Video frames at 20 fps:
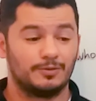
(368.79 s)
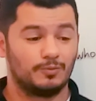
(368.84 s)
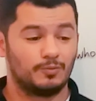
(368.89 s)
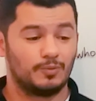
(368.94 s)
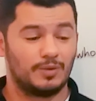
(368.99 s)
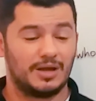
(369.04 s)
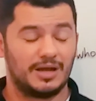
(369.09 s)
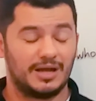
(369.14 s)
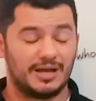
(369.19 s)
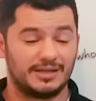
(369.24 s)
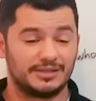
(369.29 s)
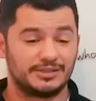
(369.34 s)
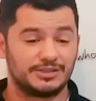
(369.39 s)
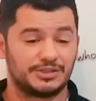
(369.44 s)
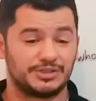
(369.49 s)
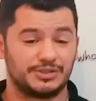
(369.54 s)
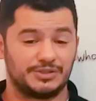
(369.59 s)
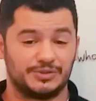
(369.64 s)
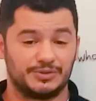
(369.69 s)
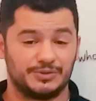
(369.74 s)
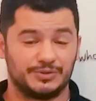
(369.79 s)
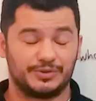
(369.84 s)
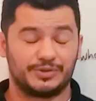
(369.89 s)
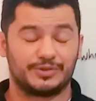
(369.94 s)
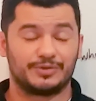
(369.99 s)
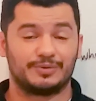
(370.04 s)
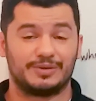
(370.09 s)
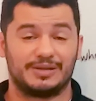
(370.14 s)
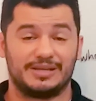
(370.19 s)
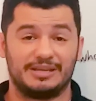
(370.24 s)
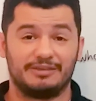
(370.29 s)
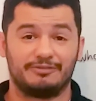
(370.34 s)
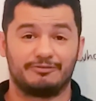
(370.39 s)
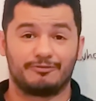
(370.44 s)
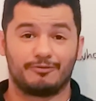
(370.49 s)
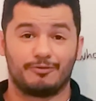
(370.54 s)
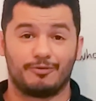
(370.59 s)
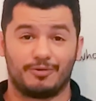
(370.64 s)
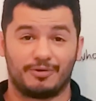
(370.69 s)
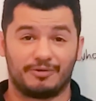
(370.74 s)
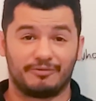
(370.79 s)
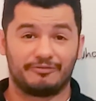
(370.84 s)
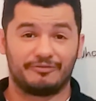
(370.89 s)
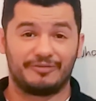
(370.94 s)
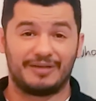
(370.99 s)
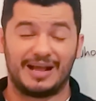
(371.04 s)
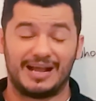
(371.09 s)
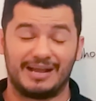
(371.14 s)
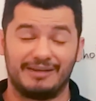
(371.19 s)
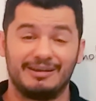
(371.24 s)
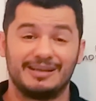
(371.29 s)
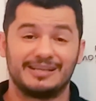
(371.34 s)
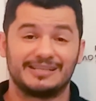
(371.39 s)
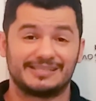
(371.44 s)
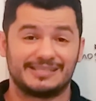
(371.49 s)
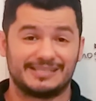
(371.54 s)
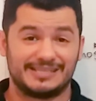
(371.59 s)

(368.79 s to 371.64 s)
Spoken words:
1, 2, 3, 4, 5,